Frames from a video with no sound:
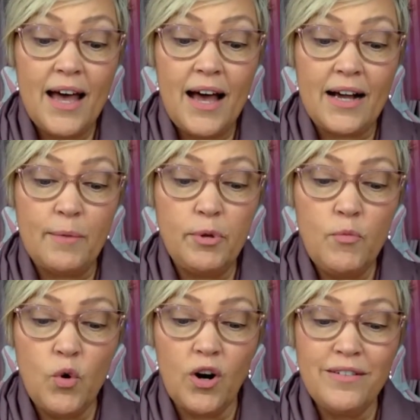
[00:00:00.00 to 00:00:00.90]
A couple
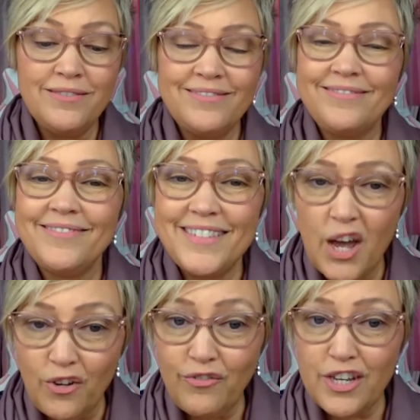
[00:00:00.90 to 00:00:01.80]
more.
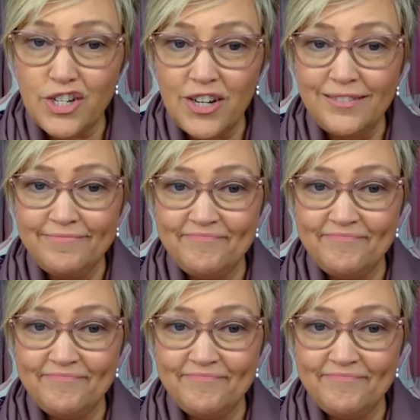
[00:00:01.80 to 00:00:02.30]
Tunnel vision,